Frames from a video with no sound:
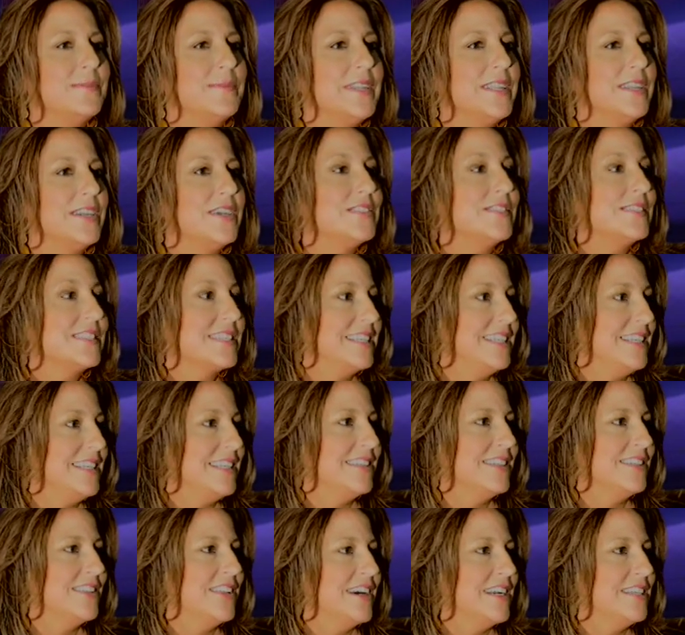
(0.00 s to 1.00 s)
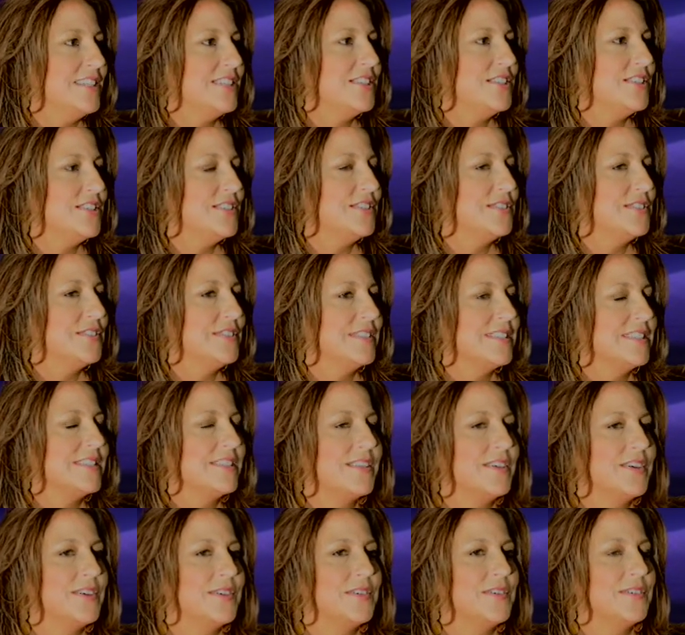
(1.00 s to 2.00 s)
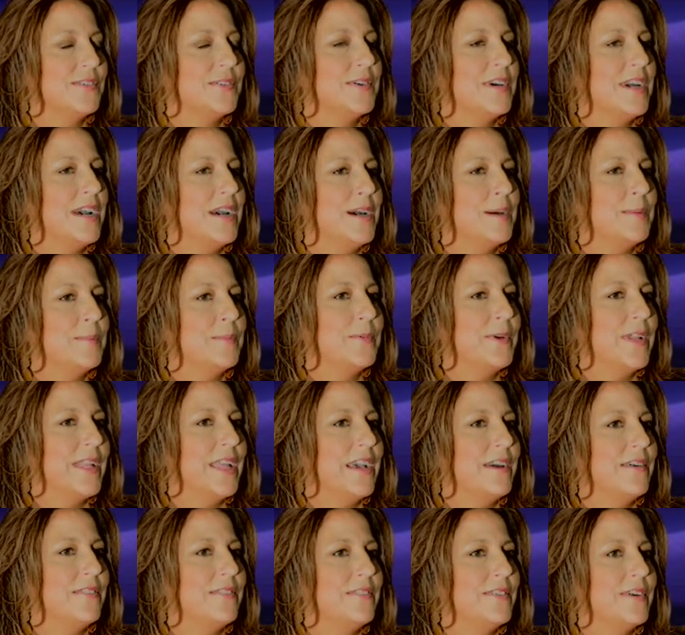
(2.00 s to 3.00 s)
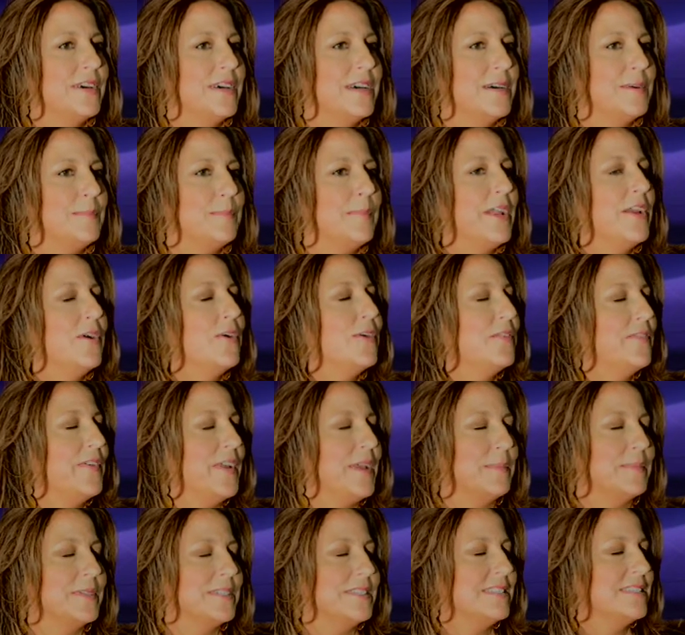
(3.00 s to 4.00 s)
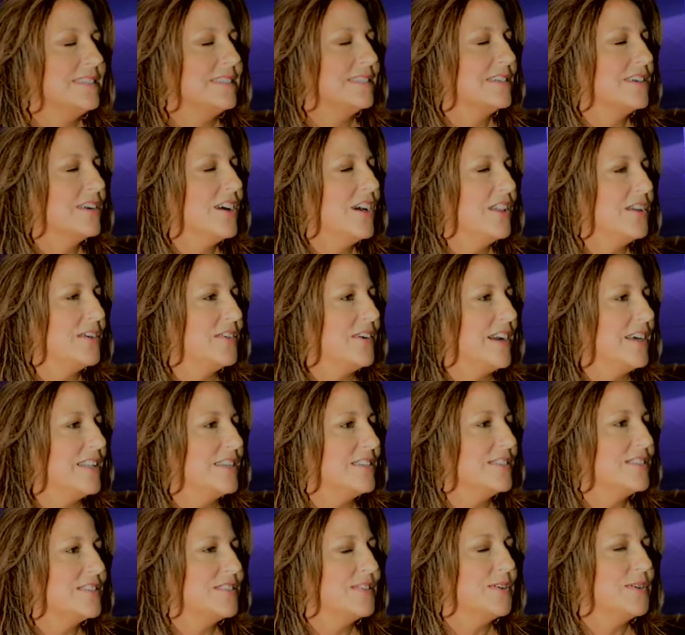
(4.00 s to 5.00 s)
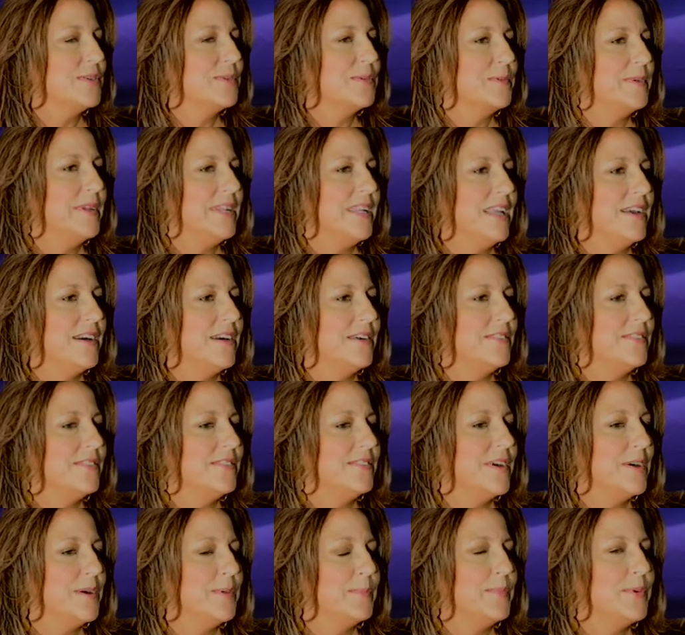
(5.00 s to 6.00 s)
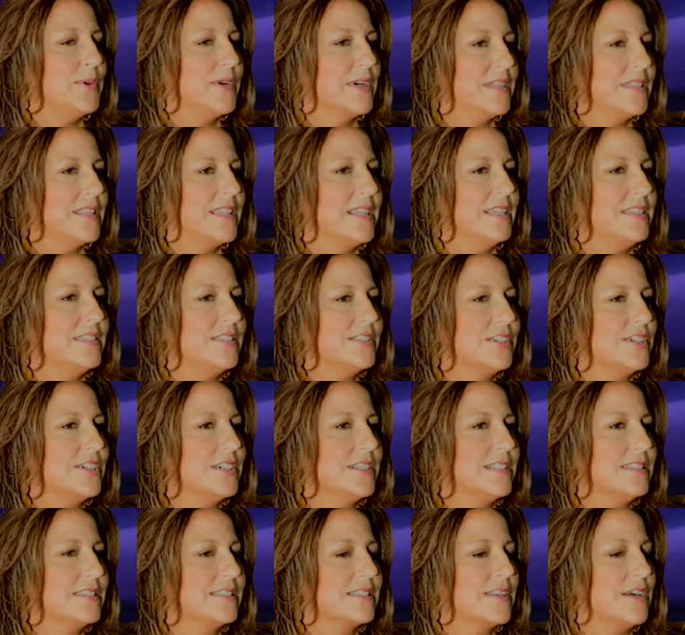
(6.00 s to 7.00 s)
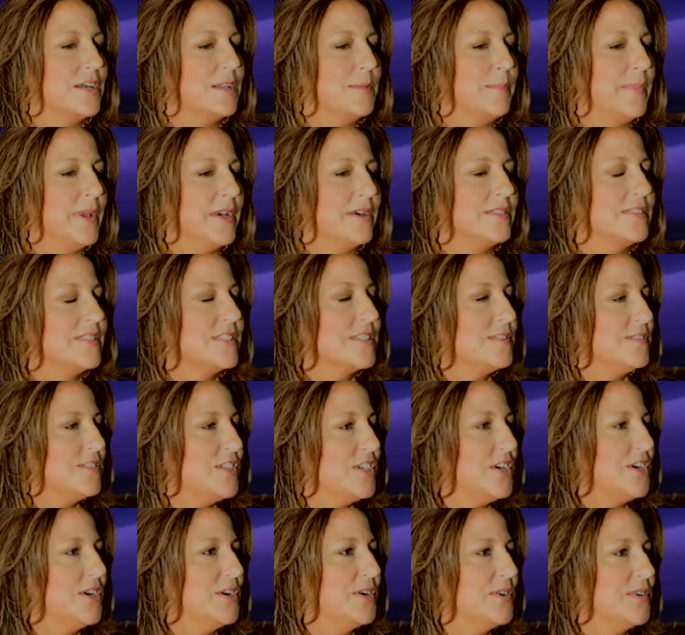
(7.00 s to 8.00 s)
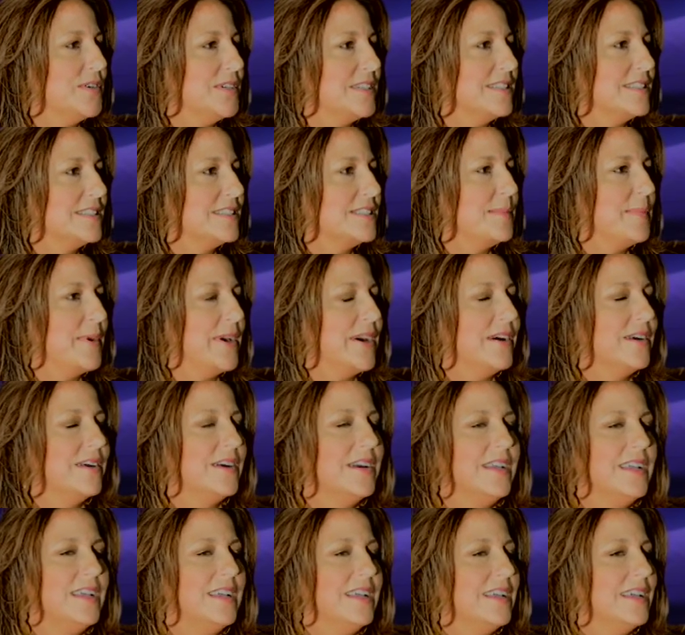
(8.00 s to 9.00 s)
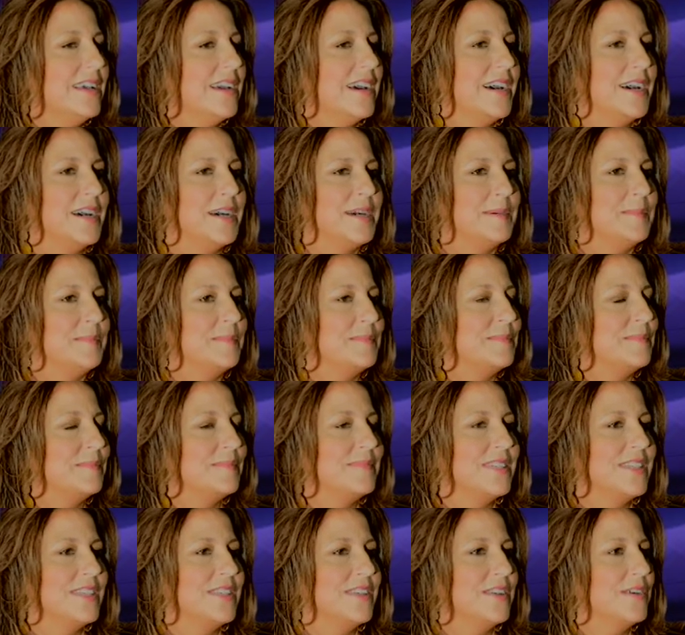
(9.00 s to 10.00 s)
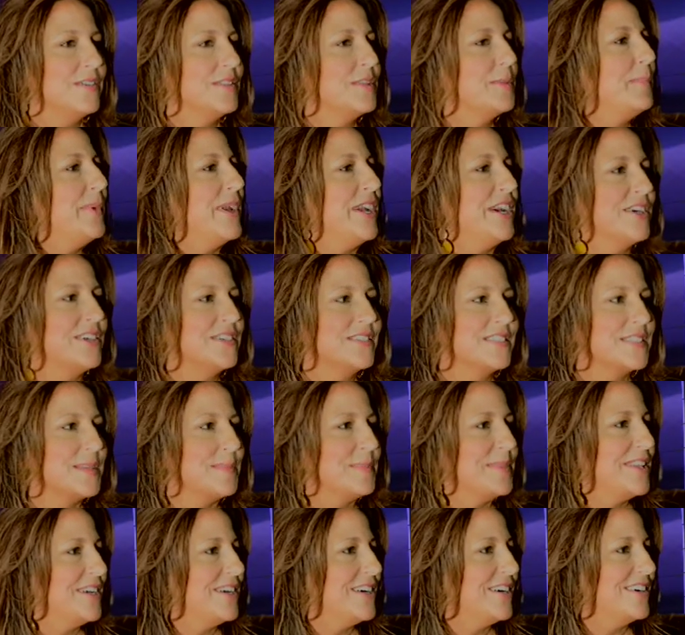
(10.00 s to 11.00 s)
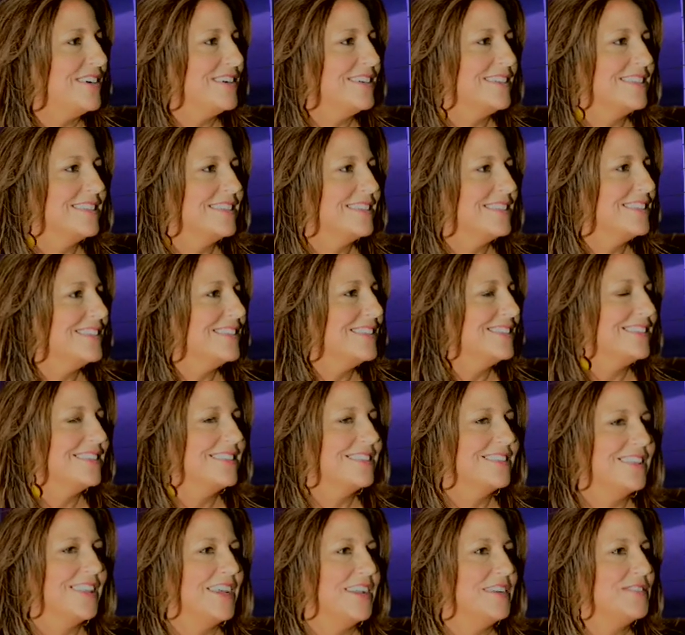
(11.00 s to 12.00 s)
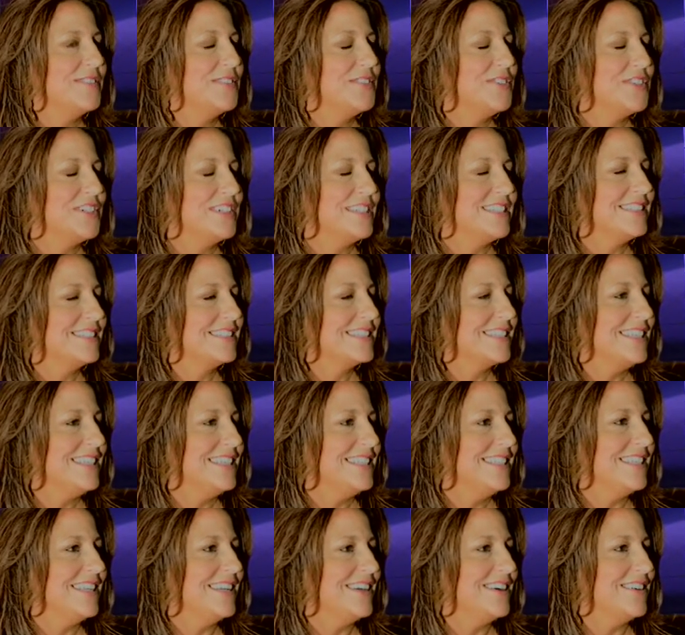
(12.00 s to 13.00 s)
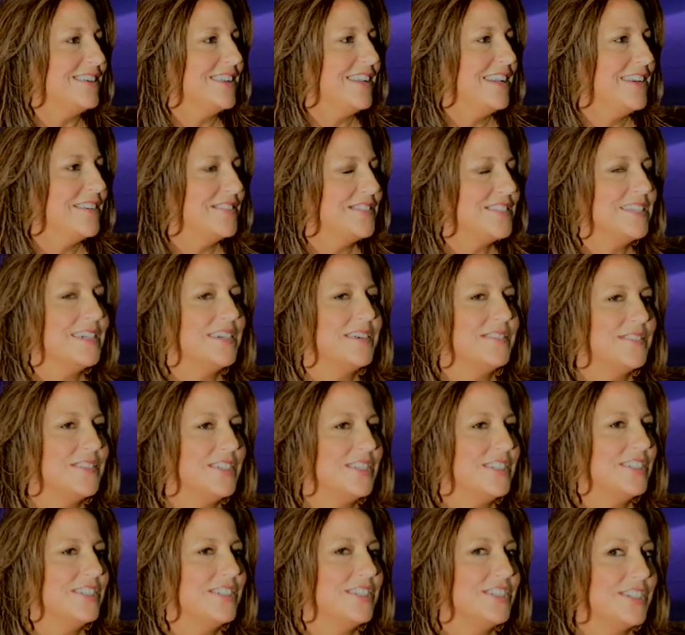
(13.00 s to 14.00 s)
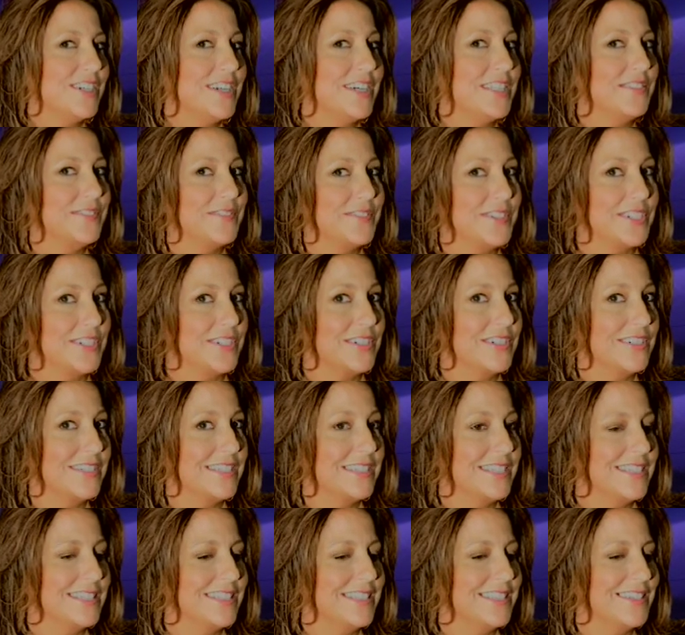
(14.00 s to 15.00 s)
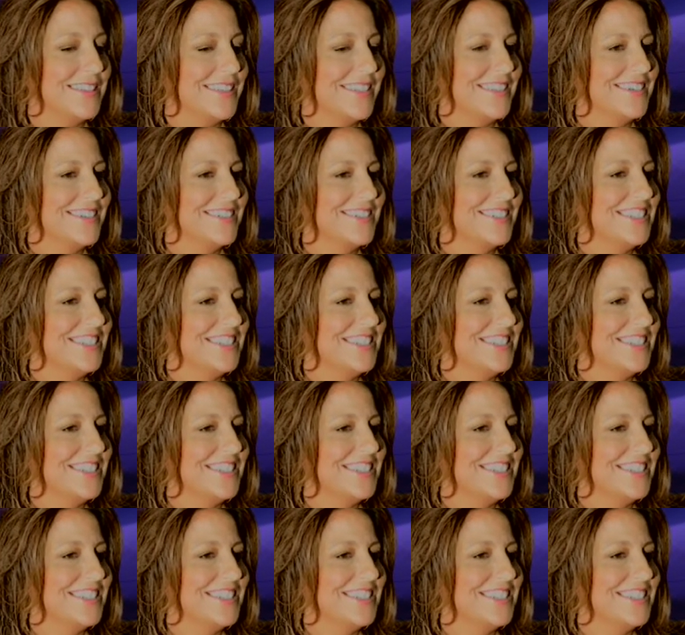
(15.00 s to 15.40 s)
we go skiing a lot too, and so um, we have uh, my whole family still in Colorado. So we have a book that I started. It's called Mountains of Dough, and it's about um, you know the bears up there and the, the, life trying to ski down. I have to have a shot of liquor to get down the hill